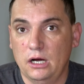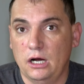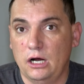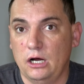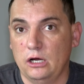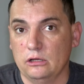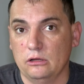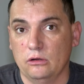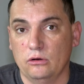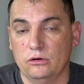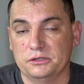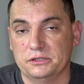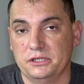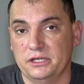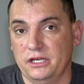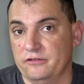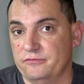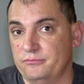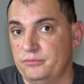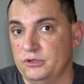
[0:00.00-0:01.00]
how long they
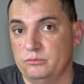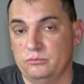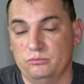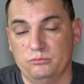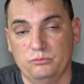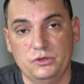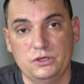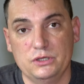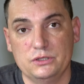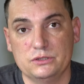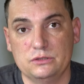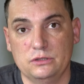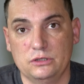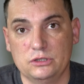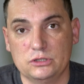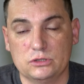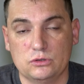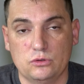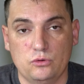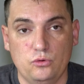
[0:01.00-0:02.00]
have been in
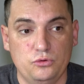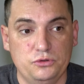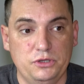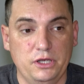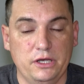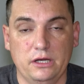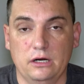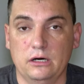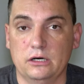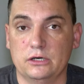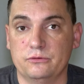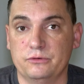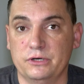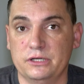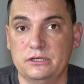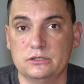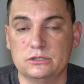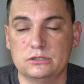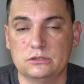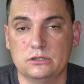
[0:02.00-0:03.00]
business, who they are
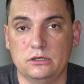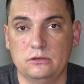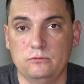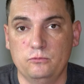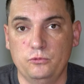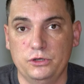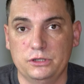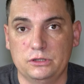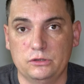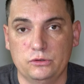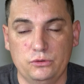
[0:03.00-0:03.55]
registered with,